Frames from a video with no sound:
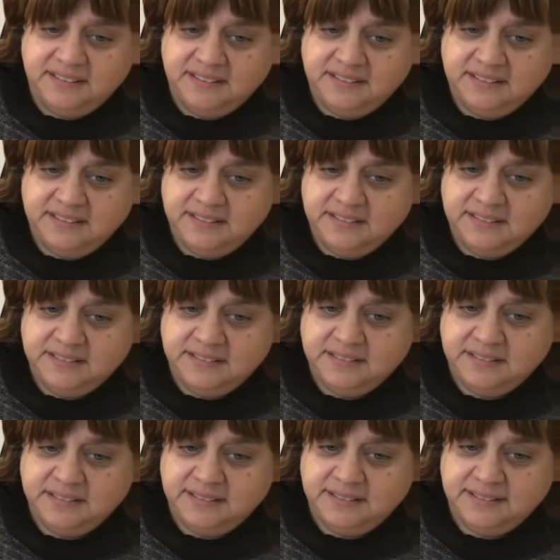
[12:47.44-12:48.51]

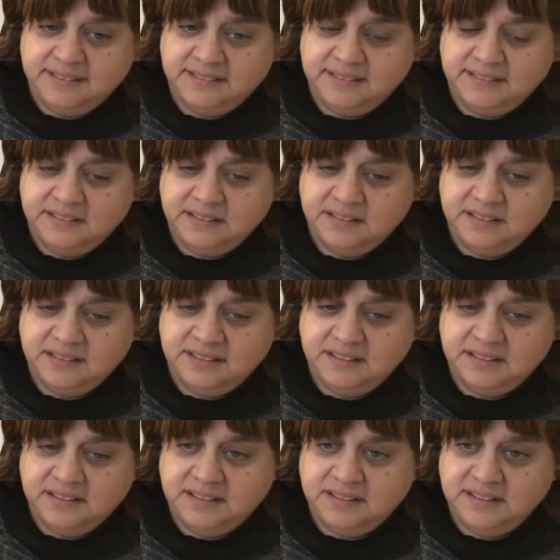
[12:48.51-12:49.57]

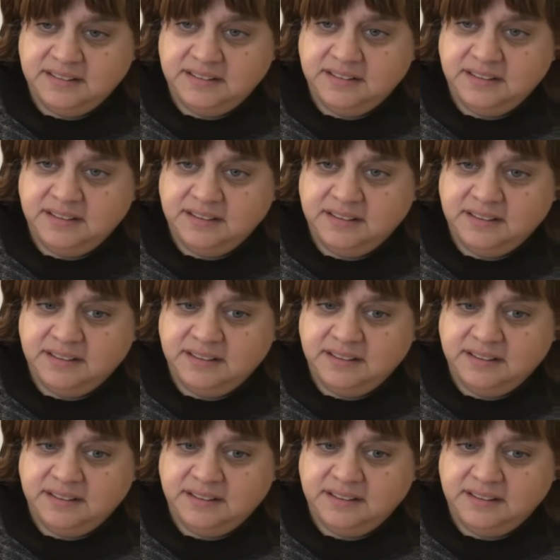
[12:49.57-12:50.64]

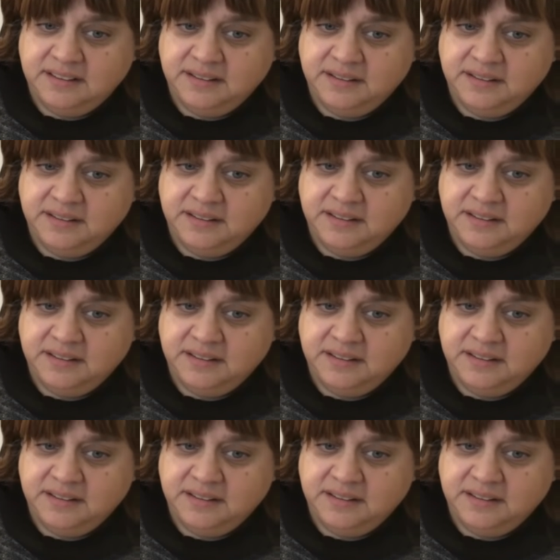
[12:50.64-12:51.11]
No one is speaking in this clip.